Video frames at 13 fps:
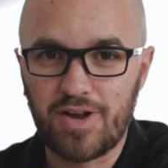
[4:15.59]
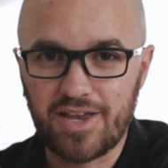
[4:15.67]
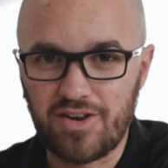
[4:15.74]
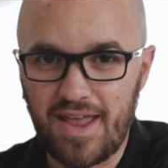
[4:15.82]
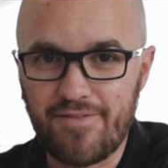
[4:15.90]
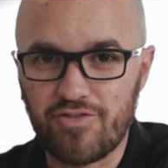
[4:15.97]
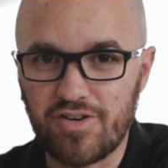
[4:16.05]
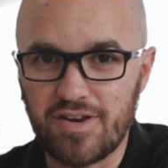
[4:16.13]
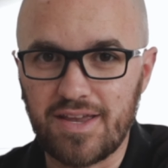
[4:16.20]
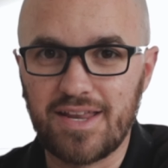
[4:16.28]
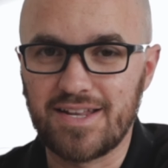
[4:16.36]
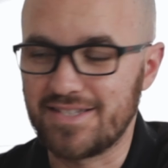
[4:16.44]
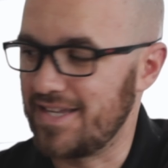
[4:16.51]
I could ever
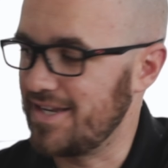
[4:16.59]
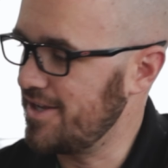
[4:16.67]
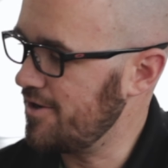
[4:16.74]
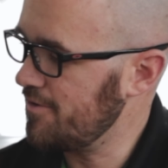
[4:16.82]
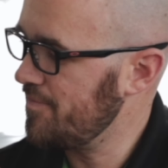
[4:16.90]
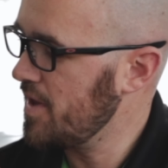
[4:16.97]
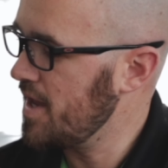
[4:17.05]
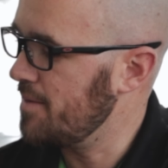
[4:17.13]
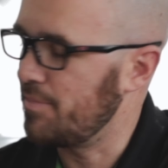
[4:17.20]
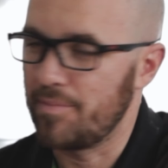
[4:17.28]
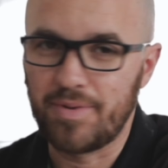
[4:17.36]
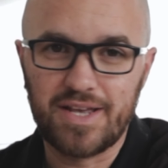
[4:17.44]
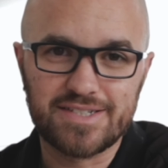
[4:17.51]
need is in here,
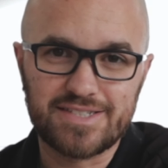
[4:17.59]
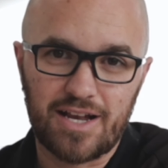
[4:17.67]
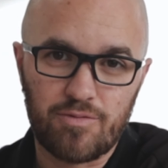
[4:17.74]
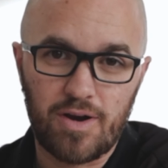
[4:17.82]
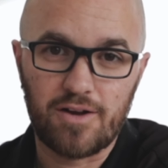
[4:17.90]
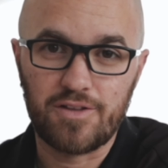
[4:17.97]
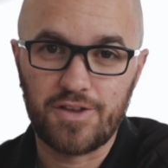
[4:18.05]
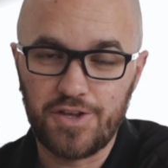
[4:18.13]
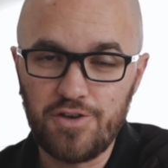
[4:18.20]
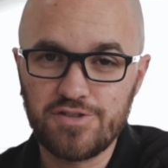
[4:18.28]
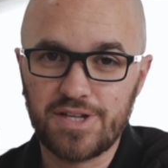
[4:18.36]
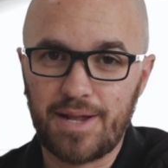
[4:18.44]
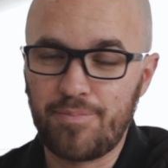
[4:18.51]
but because I rarely use it,